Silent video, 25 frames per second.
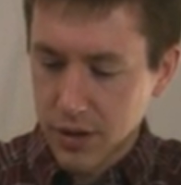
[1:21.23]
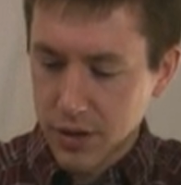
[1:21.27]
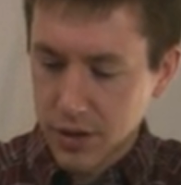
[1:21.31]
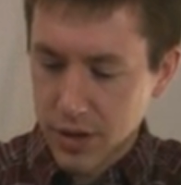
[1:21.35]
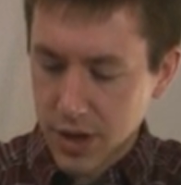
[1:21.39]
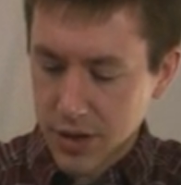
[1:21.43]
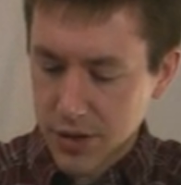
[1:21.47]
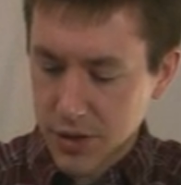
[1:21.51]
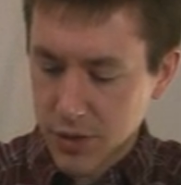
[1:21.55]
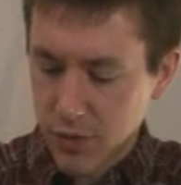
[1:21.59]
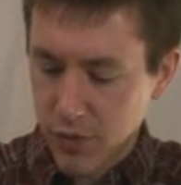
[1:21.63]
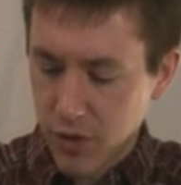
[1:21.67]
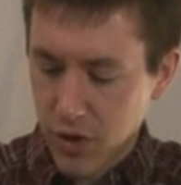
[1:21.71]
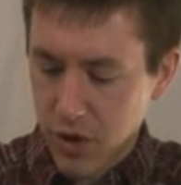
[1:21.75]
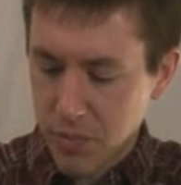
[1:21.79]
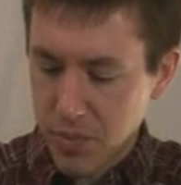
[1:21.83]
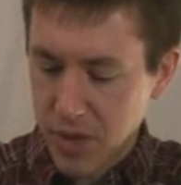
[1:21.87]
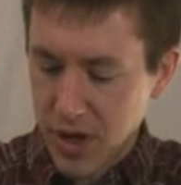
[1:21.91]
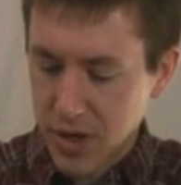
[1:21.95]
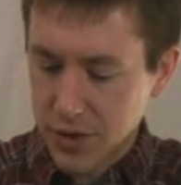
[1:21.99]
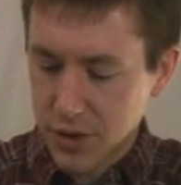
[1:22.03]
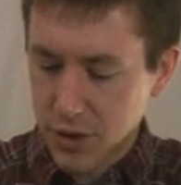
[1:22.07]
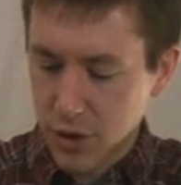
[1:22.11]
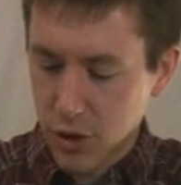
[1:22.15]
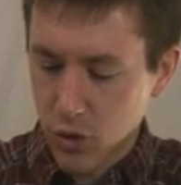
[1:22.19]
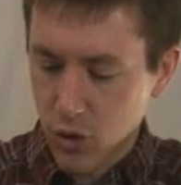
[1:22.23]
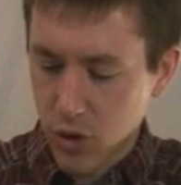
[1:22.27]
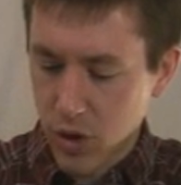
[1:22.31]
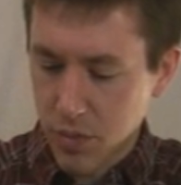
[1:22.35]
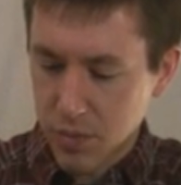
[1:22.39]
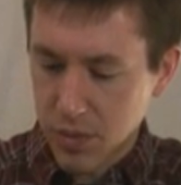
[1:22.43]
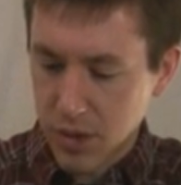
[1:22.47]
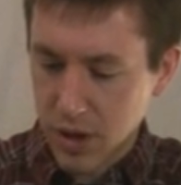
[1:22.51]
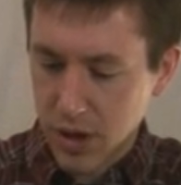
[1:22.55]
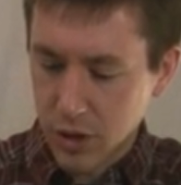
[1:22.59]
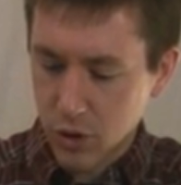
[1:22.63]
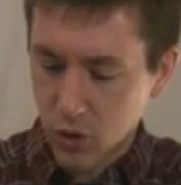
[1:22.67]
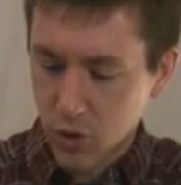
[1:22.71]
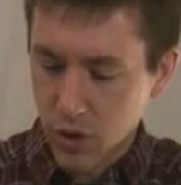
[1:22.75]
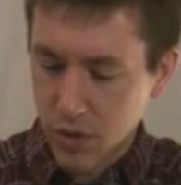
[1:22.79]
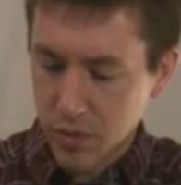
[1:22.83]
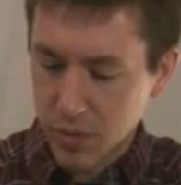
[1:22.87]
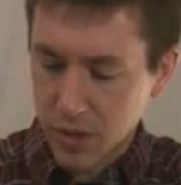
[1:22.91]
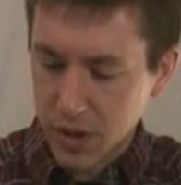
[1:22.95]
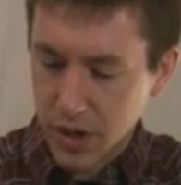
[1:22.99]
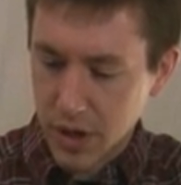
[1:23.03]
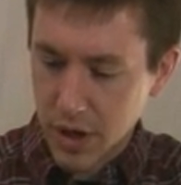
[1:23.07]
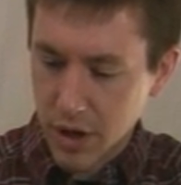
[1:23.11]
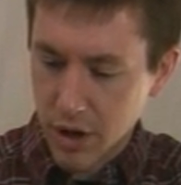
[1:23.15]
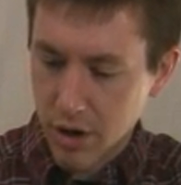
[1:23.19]
Got some of our basic
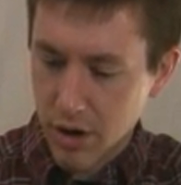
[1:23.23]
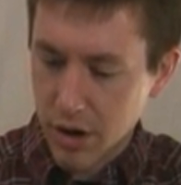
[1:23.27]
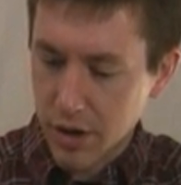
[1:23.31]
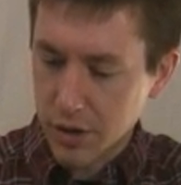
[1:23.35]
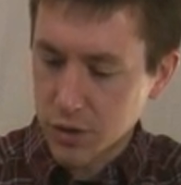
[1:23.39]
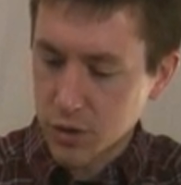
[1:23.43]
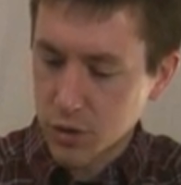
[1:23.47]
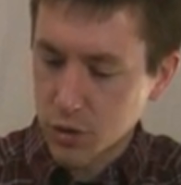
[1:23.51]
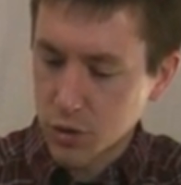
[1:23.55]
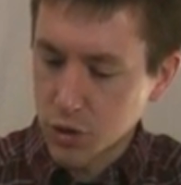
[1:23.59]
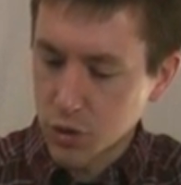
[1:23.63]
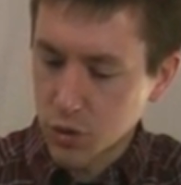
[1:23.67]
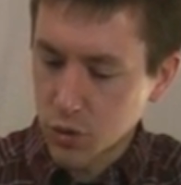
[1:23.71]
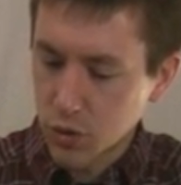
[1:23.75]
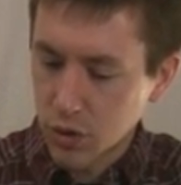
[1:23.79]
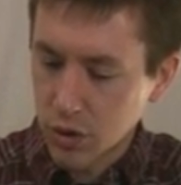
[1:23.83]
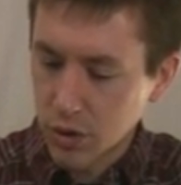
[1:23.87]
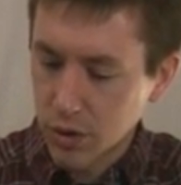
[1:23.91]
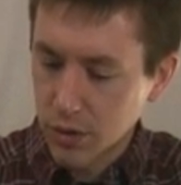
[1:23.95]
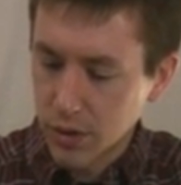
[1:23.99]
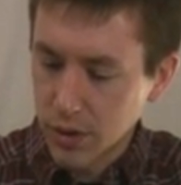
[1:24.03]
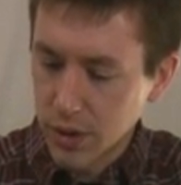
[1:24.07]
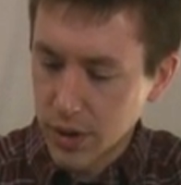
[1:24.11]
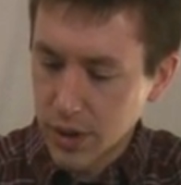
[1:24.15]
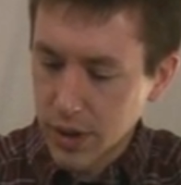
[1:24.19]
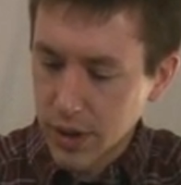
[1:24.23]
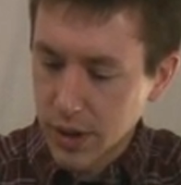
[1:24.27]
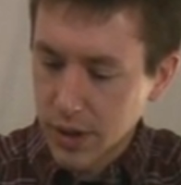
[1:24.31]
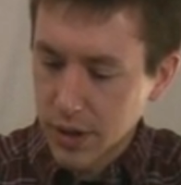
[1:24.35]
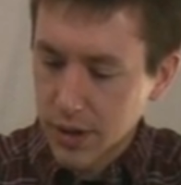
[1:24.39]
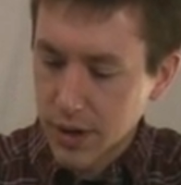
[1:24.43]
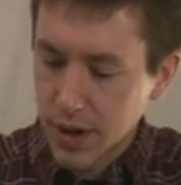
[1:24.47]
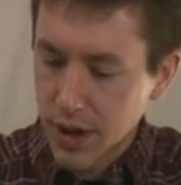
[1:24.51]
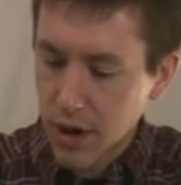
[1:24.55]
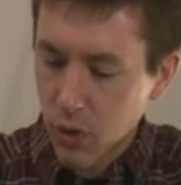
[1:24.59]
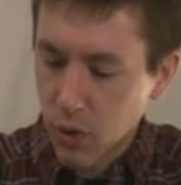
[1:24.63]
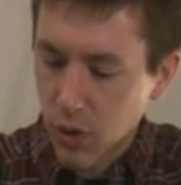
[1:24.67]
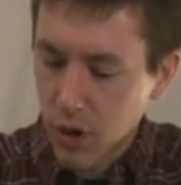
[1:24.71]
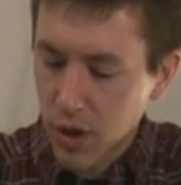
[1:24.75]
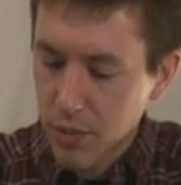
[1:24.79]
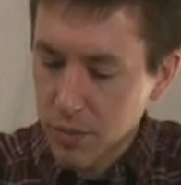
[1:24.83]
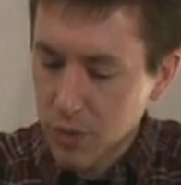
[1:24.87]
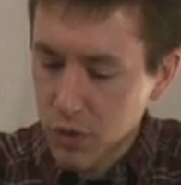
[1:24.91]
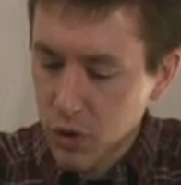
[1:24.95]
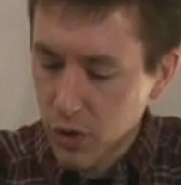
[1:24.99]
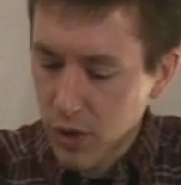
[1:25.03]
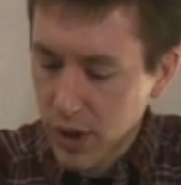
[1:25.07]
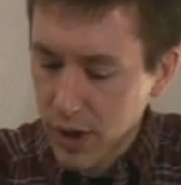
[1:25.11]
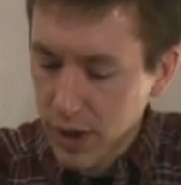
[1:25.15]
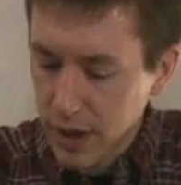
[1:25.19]
equipment here as usual. Now what I'm
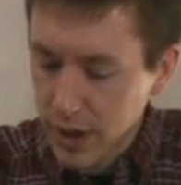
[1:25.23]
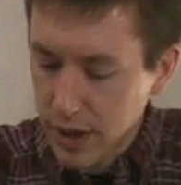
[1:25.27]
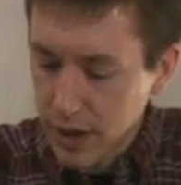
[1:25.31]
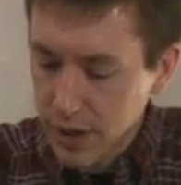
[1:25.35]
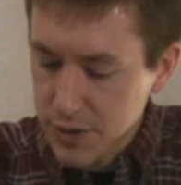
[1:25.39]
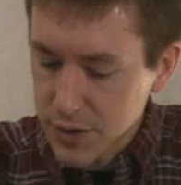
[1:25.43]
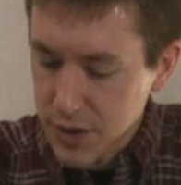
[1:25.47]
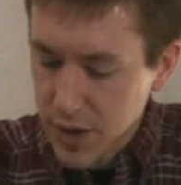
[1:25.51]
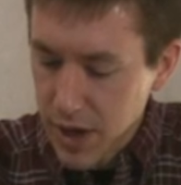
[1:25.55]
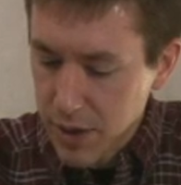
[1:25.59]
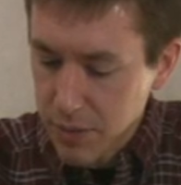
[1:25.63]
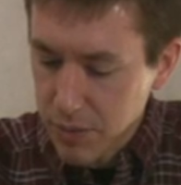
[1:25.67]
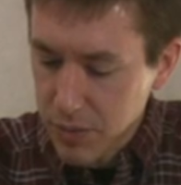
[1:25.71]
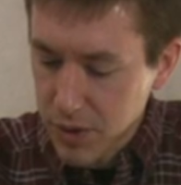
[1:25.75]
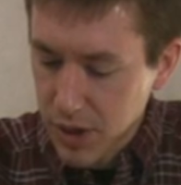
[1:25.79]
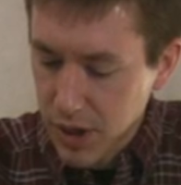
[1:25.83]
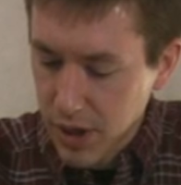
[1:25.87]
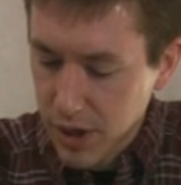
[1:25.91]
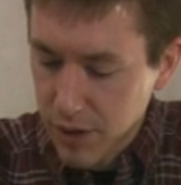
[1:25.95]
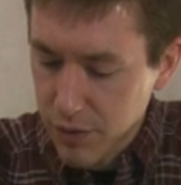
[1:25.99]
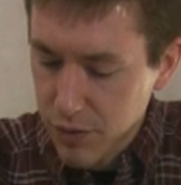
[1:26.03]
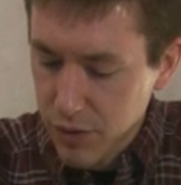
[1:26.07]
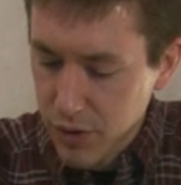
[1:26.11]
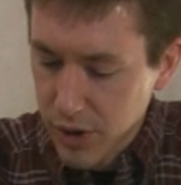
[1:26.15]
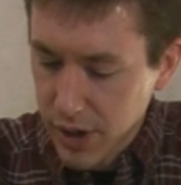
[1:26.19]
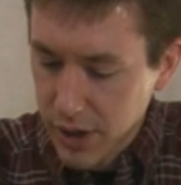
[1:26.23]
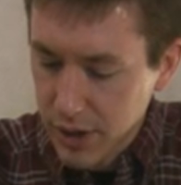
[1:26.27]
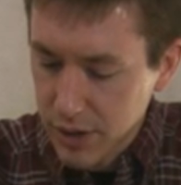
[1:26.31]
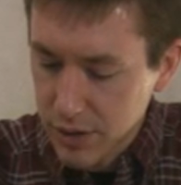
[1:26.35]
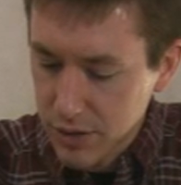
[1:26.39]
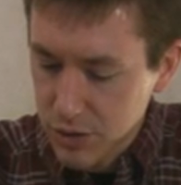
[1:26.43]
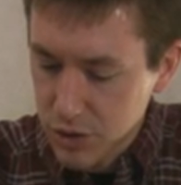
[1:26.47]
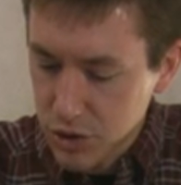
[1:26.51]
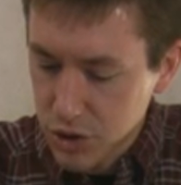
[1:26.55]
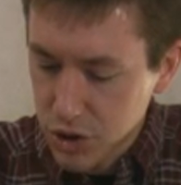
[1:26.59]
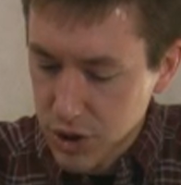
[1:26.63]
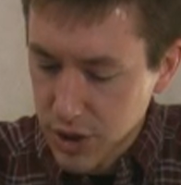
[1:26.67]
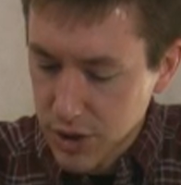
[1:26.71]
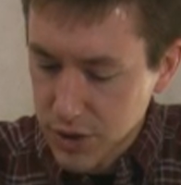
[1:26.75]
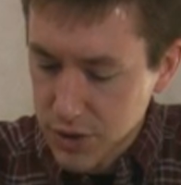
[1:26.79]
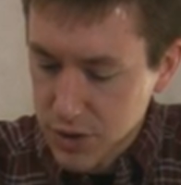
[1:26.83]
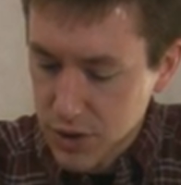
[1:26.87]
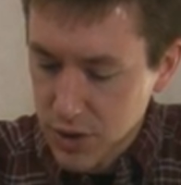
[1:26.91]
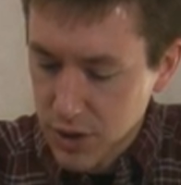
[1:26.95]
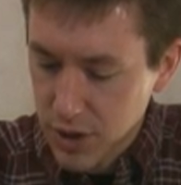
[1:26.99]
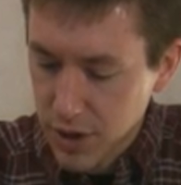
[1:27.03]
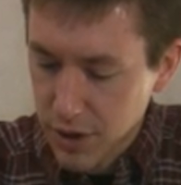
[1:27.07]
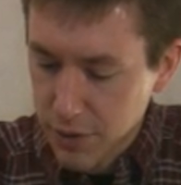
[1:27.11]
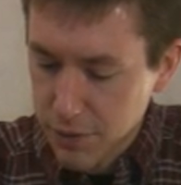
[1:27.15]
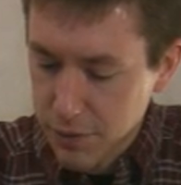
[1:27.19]
doing is I'm covering just
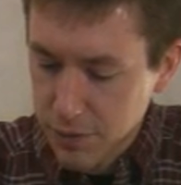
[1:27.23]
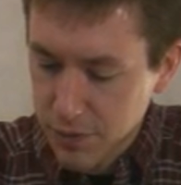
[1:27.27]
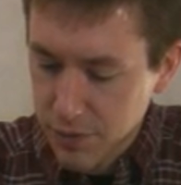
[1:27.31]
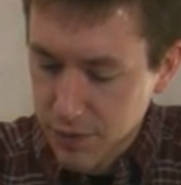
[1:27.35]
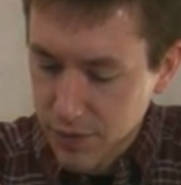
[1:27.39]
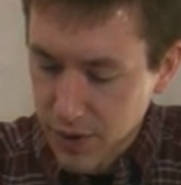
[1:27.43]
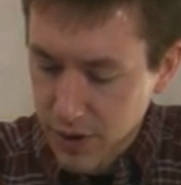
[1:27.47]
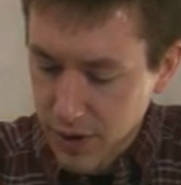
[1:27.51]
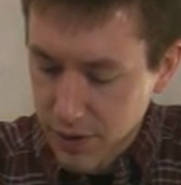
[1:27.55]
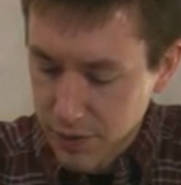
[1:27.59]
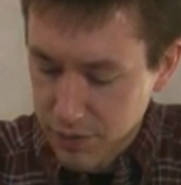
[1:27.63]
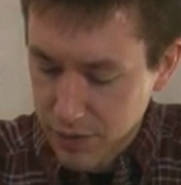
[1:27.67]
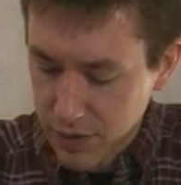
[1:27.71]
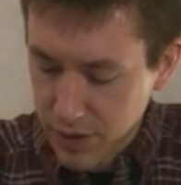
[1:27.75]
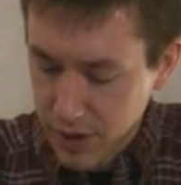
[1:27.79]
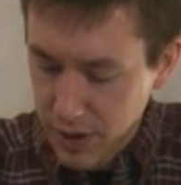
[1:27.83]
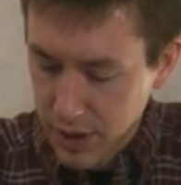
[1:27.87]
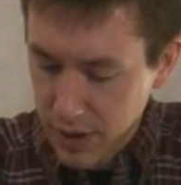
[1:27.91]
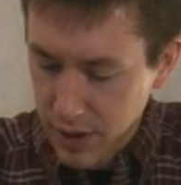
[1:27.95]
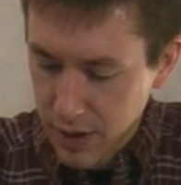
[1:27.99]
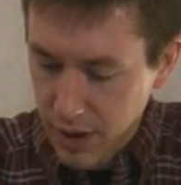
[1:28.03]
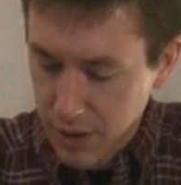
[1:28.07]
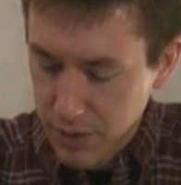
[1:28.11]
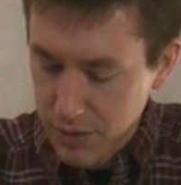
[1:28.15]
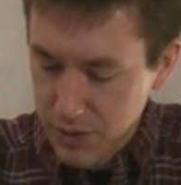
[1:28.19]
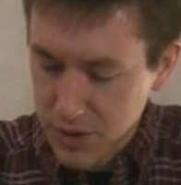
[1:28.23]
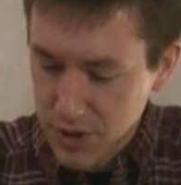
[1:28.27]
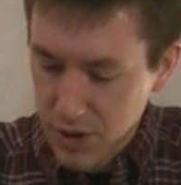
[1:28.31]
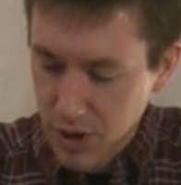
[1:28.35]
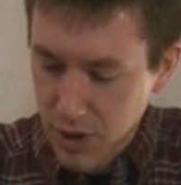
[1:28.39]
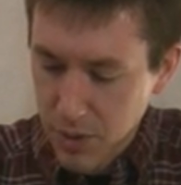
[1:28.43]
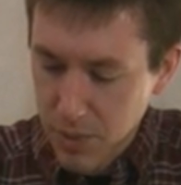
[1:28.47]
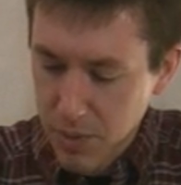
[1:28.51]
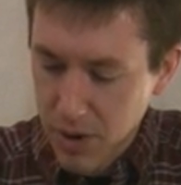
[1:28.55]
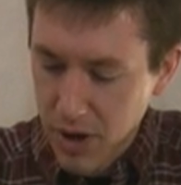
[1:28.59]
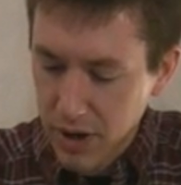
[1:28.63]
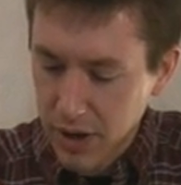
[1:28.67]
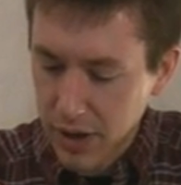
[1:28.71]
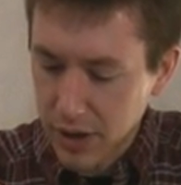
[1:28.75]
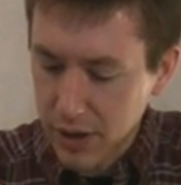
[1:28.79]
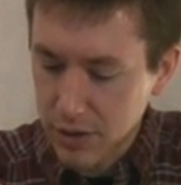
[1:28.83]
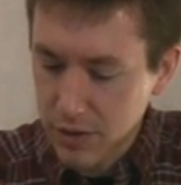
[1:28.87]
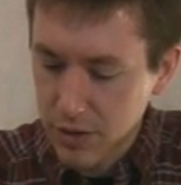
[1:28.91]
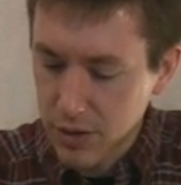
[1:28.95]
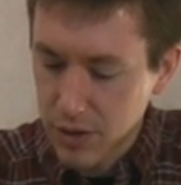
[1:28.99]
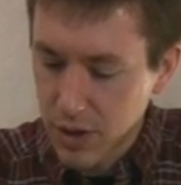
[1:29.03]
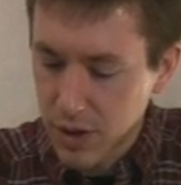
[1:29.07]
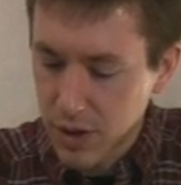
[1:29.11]
enough of I would say about a